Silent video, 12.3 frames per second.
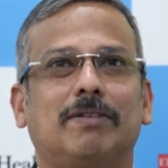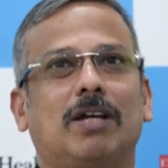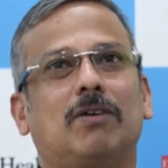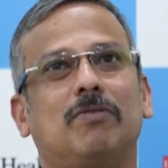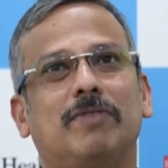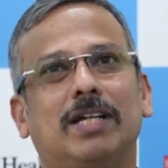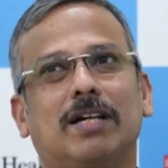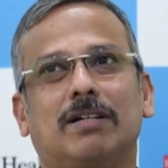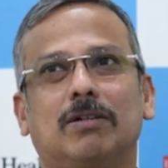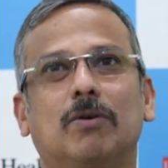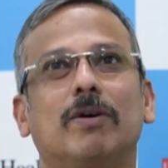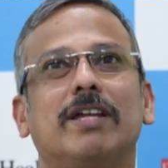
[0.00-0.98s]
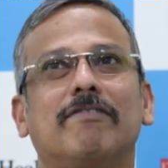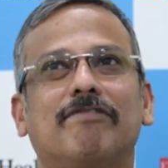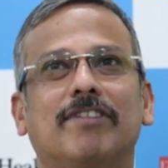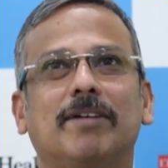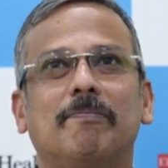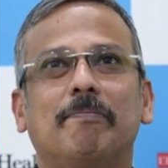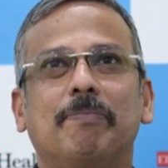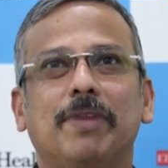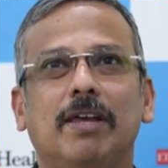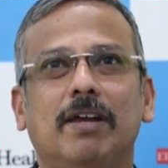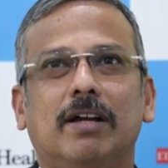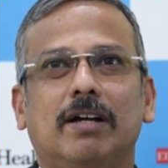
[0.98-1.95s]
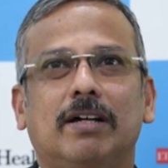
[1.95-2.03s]
Now we are going from
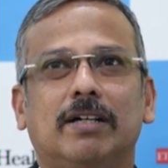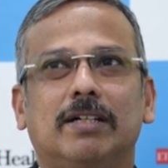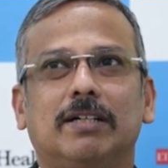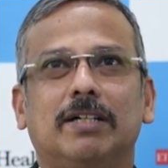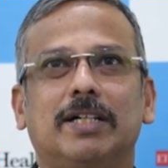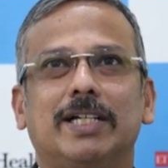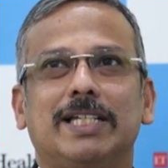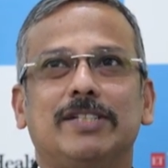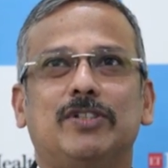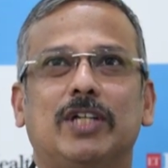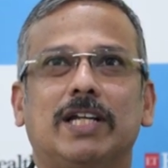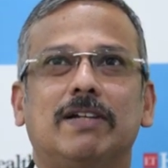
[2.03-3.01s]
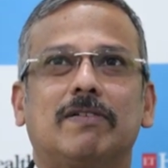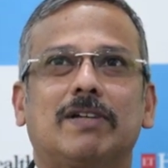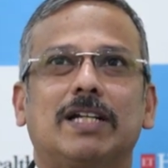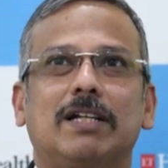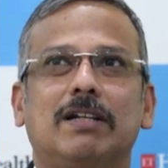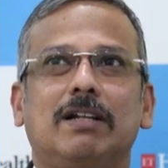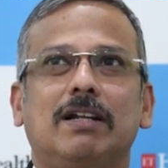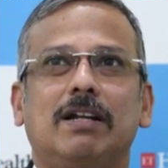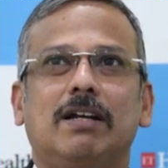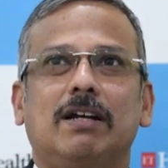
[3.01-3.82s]
general